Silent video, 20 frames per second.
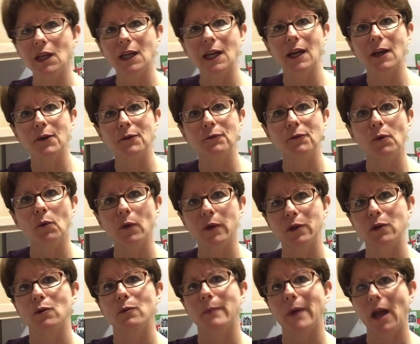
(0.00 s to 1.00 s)
careful
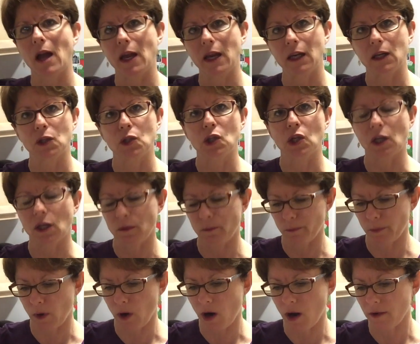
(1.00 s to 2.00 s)
when you're buying
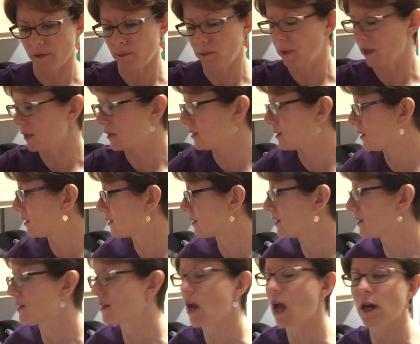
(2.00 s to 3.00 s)
chicken broth, because this
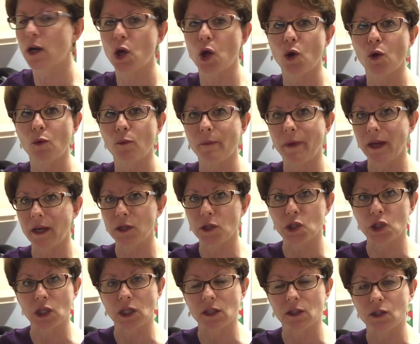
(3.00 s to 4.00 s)
is not a homemade
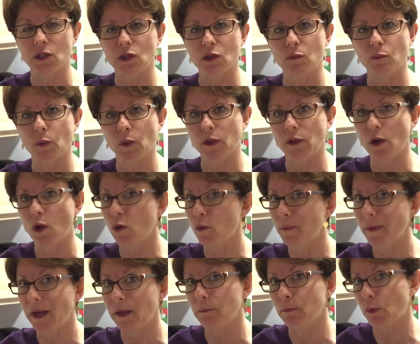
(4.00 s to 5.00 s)
chicken soup with
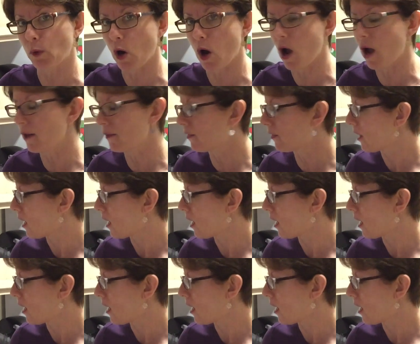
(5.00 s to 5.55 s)
homemade broth.